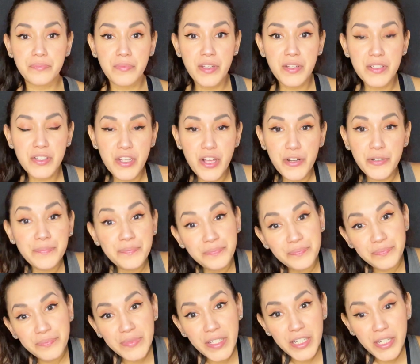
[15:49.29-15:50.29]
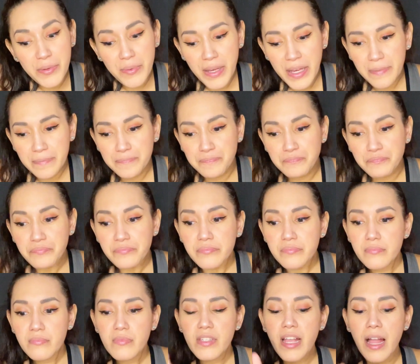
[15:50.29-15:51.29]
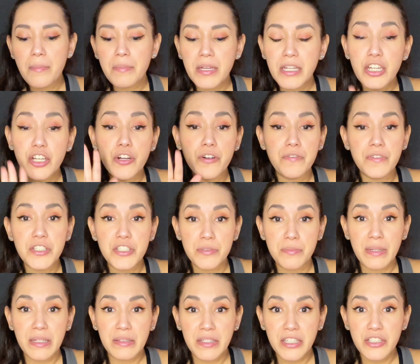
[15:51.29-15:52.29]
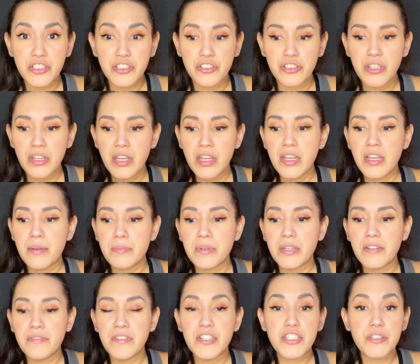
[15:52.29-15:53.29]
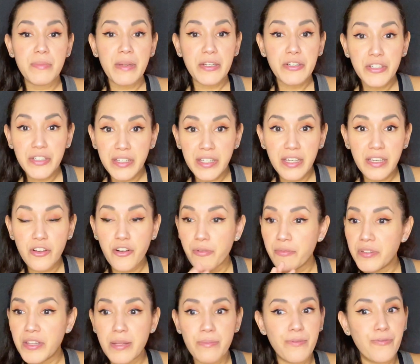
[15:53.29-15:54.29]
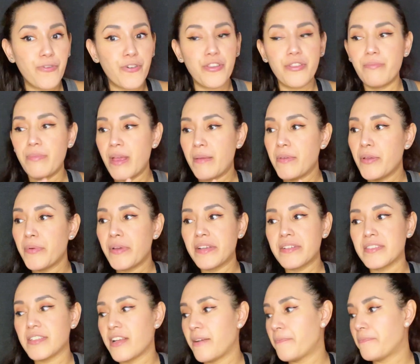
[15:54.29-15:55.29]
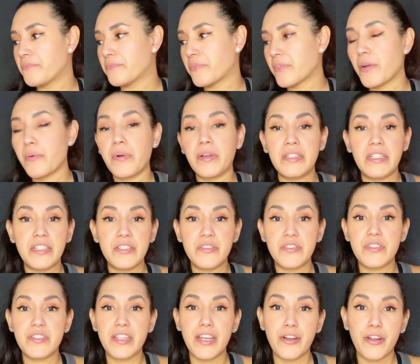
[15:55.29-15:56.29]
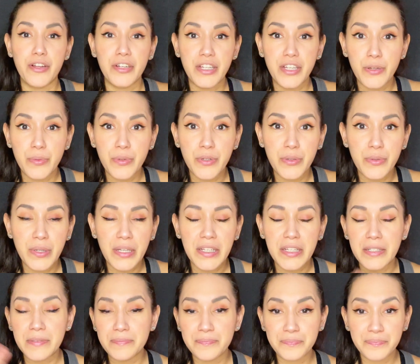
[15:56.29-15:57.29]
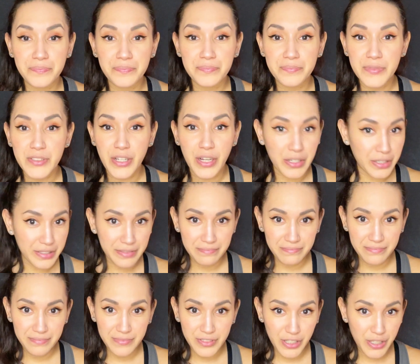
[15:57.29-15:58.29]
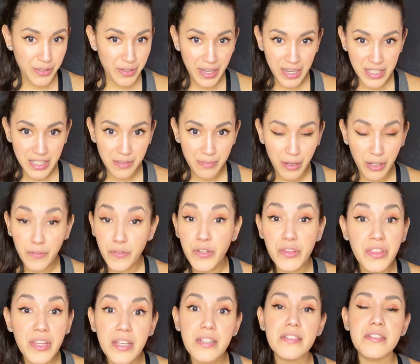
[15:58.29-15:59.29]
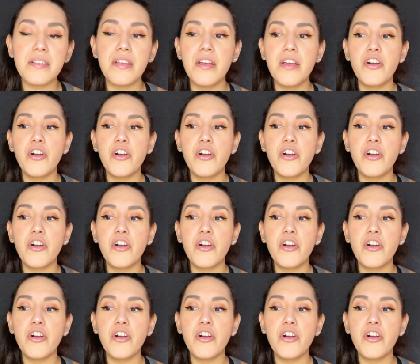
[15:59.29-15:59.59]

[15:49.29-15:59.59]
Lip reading: So anyway, I'm gonna go finish my lunch. I'm gonna finish my cookie, hopefully before the baby wakes up. I wanted to just get on here real quick and talk to you guys about a few things.